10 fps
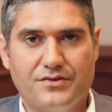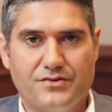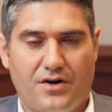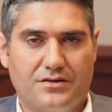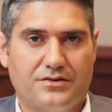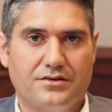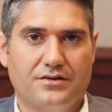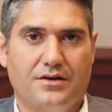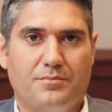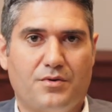the
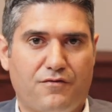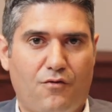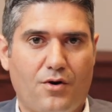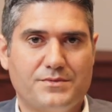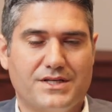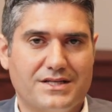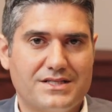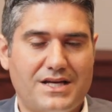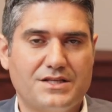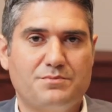doctor performs an
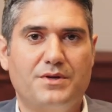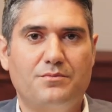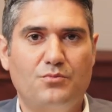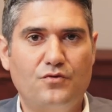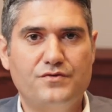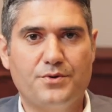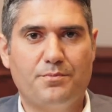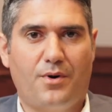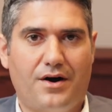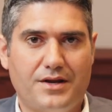assessment, moves your
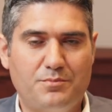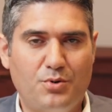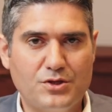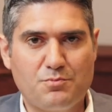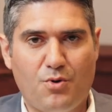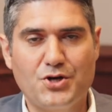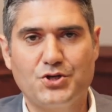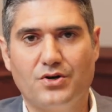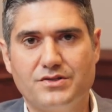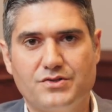body, puts
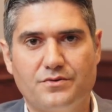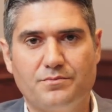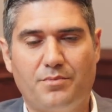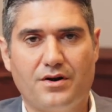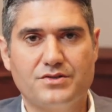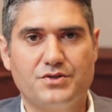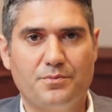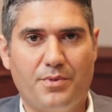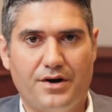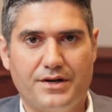pressure on certain parts of your
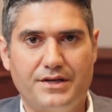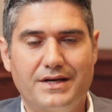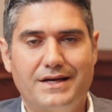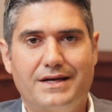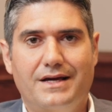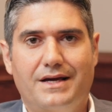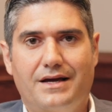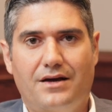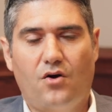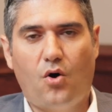body,
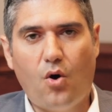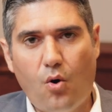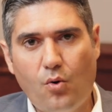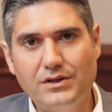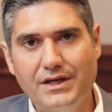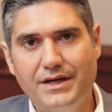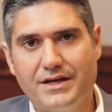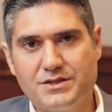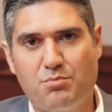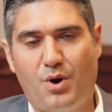only
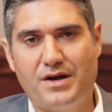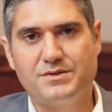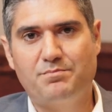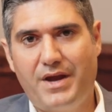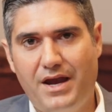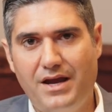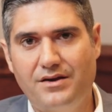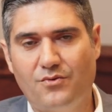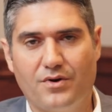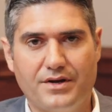express
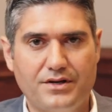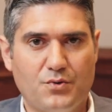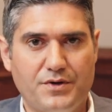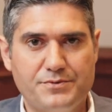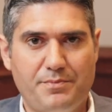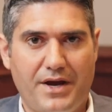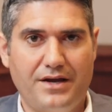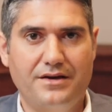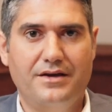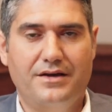pain or increased
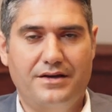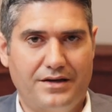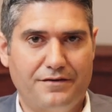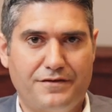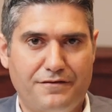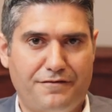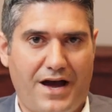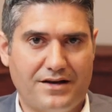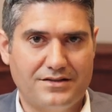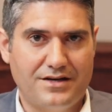pain if in
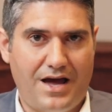fact it